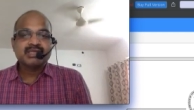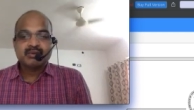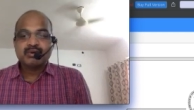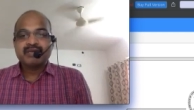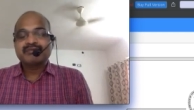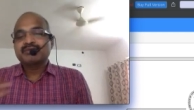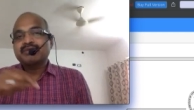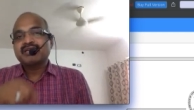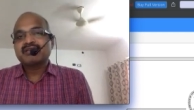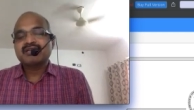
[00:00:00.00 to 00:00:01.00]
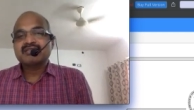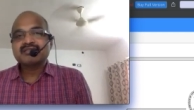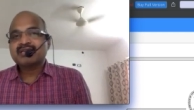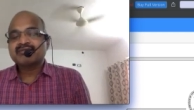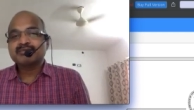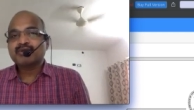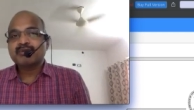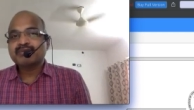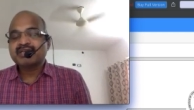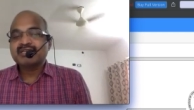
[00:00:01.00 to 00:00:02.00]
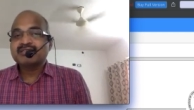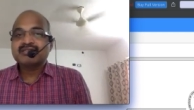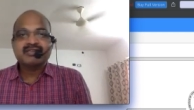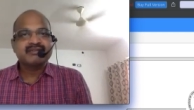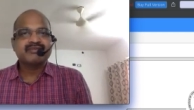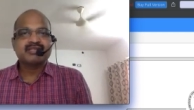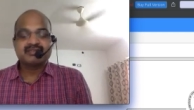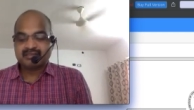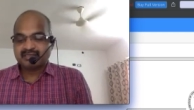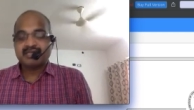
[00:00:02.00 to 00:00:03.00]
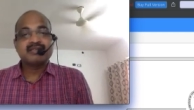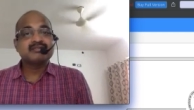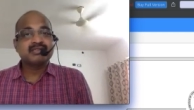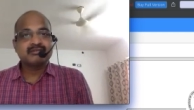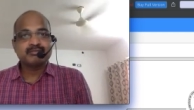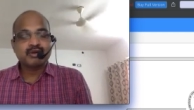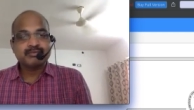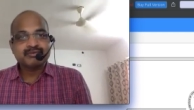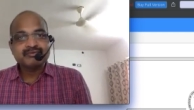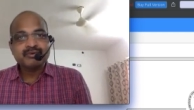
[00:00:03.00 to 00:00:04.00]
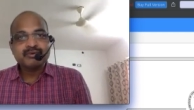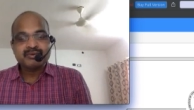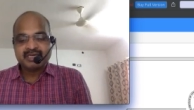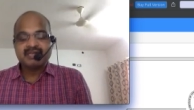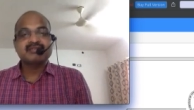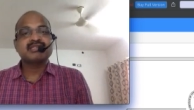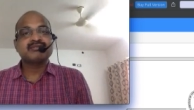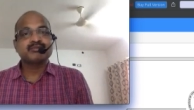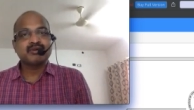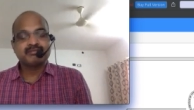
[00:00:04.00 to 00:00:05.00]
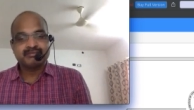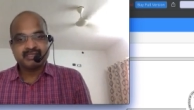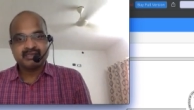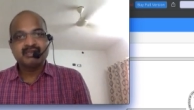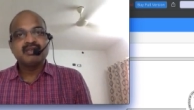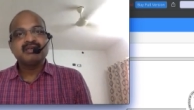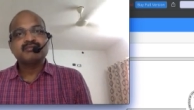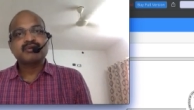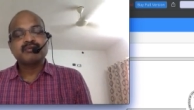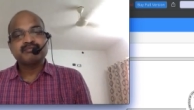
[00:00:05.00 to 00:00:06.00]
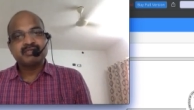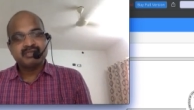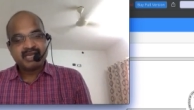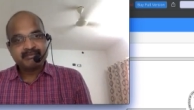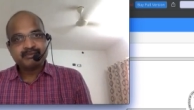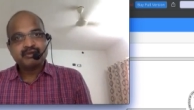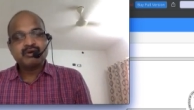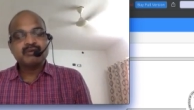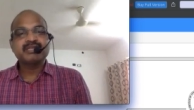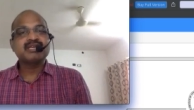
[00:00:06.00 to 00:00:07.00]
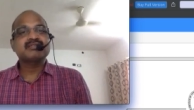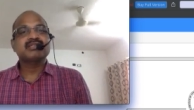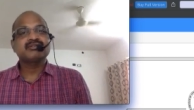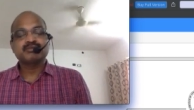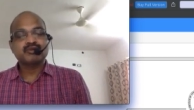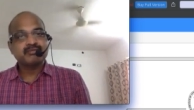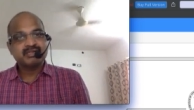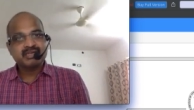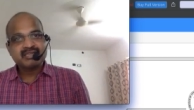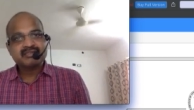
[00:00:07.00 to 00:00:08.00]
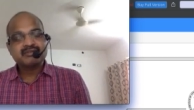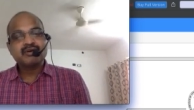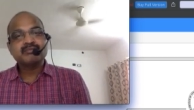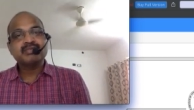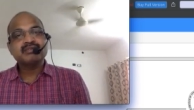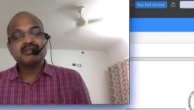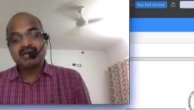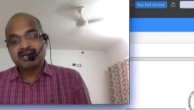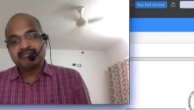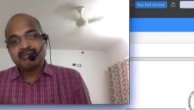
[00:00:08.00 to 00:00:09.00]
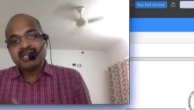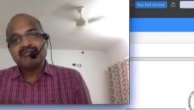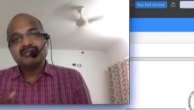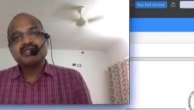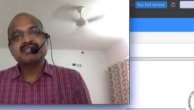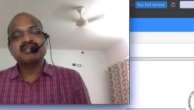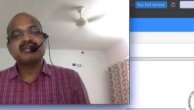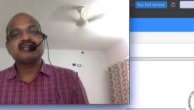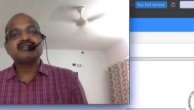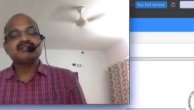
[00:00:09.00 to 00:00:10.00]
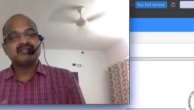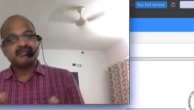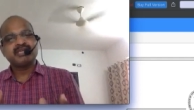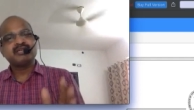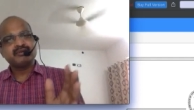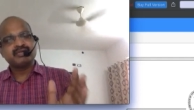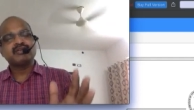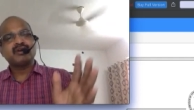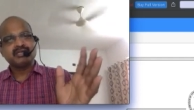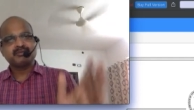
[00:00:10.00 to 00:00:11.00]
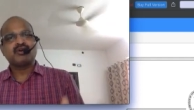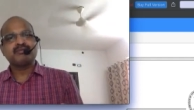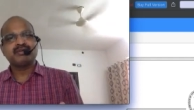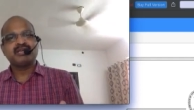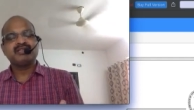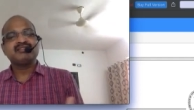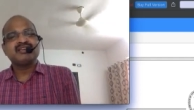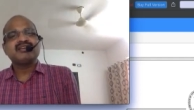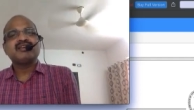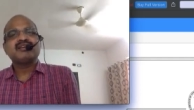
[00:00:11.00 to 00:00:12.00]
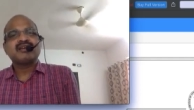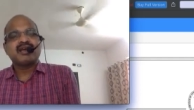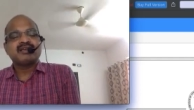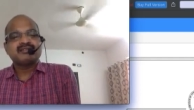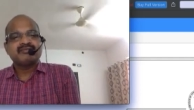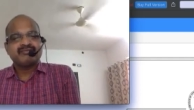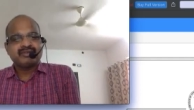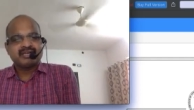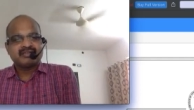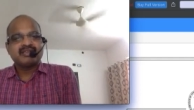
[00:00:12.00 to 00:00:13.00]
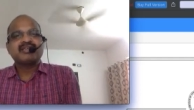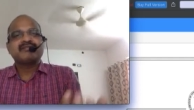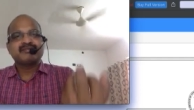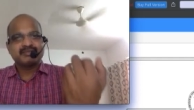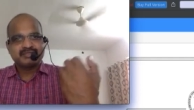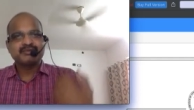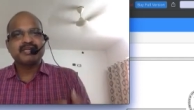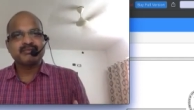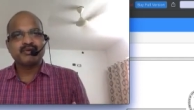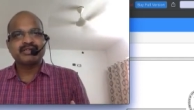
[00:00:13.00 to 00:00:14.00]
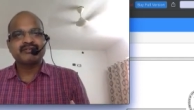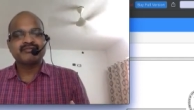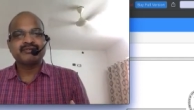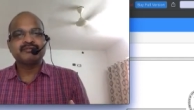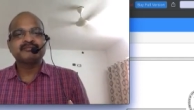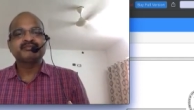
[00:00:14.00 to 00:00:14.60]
what if student doesn't have a proper digital infrastructure he doesn't have a proper phone he doesn't have a proper proper laptop he doesn't have a proper desktop then uh, my version is it's better to record properly thinking as if we are thinking from the student point of view